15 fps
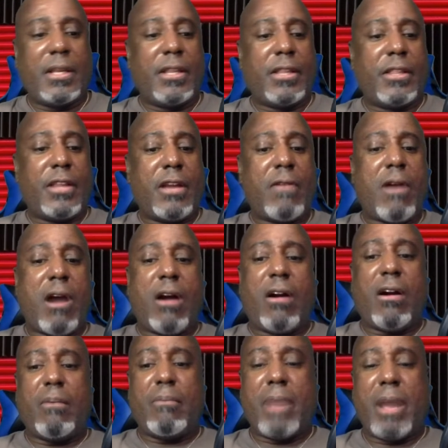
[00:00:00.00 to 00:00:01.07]
There are
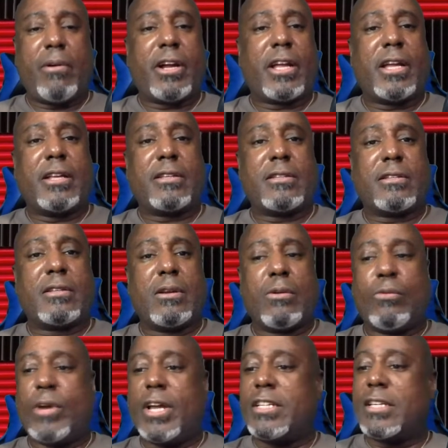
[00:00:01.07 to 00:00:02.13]
Americans.
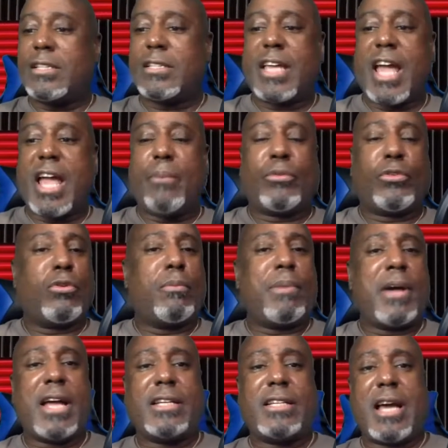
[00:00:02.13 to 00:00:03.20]
We just came through a
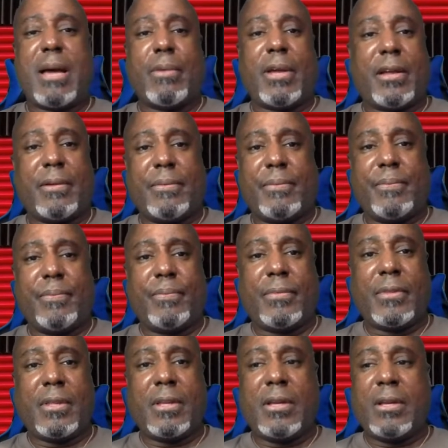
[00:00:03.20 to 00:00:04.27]
pandemic,
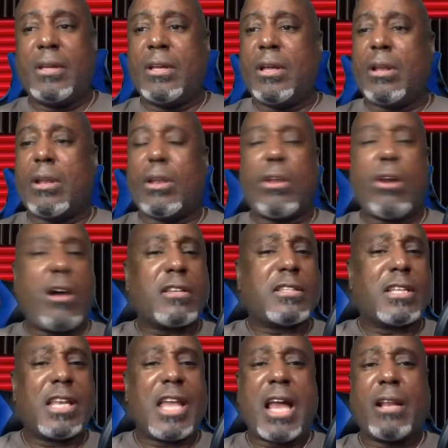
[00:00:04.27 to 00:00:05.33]
lost a
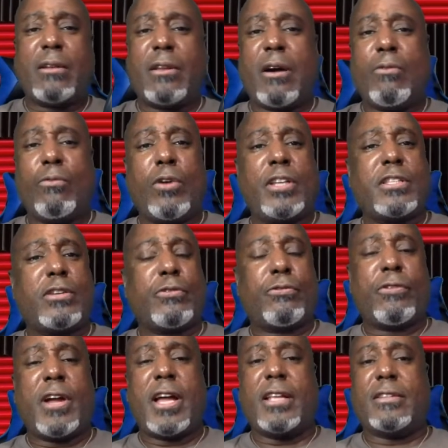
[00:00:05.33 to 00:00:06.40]
lot of loved ones and
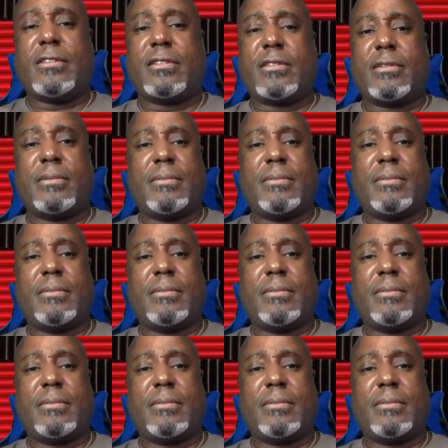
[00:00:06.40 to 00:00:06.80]
friends.